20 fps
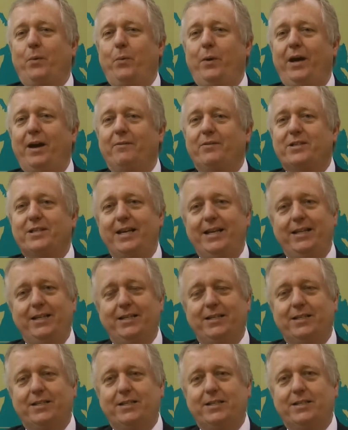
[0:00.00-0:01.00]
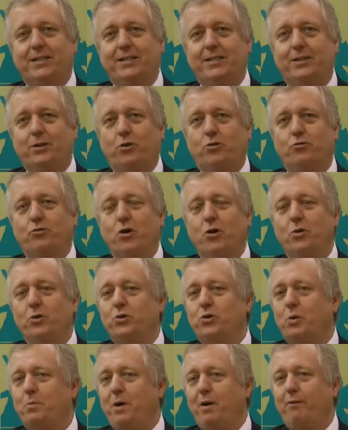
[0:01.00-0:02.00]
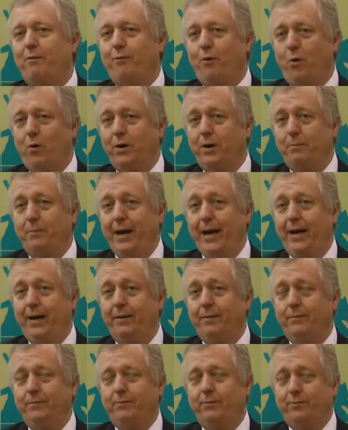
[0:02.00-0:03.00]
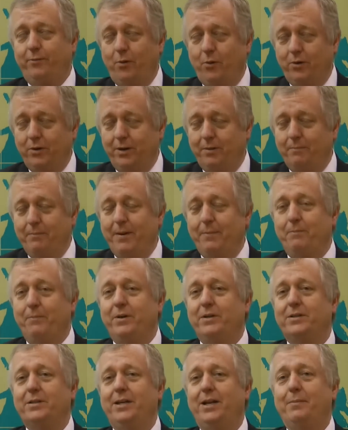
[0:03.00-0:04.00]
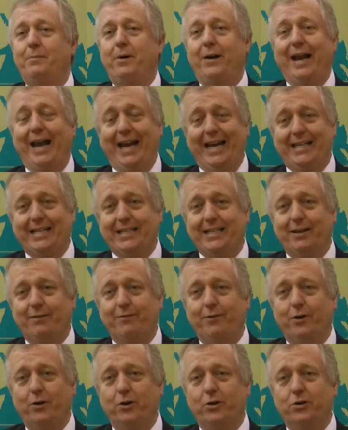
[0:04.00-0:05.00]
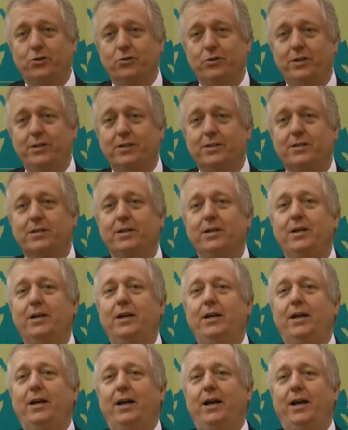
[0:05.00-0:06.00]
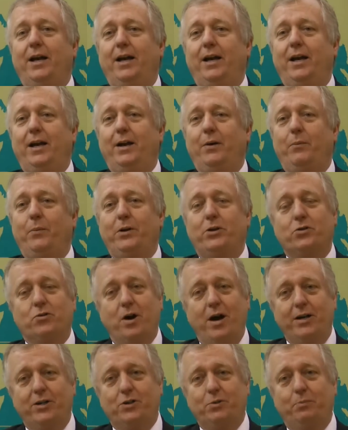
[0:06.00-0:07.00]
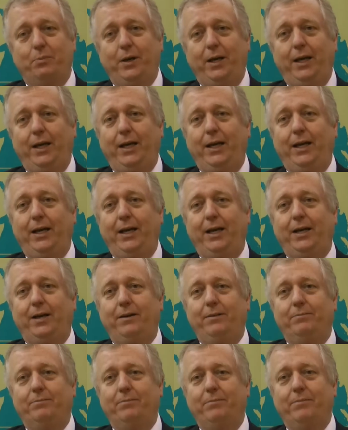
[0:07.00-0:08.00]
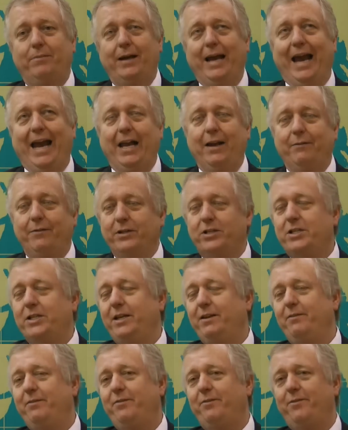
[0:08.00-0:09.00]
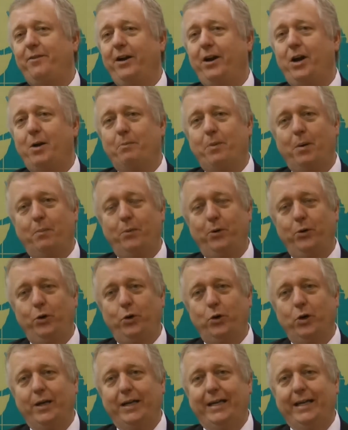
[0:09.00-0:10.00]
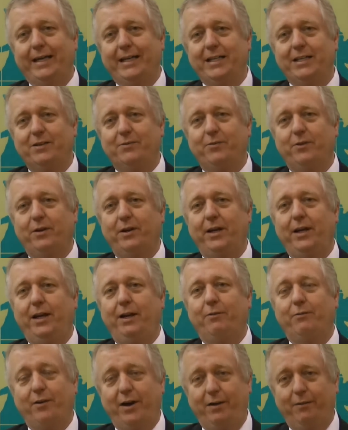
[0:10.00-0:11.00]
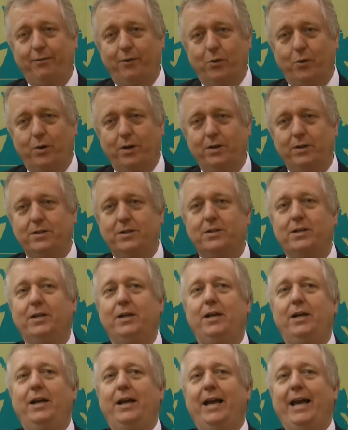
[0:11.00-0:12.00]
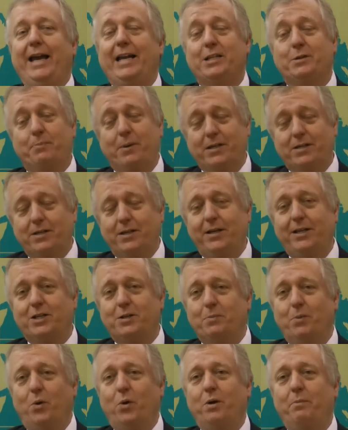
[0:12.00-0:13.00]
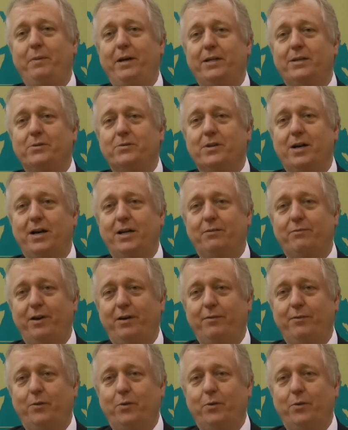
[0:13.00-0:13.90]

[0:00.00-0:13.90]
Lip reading: We have since grown to about 400 members in about 80 different countries. We try to be innovative and come up with new ideas for the freight forwarders, especially the small and medium-sized freight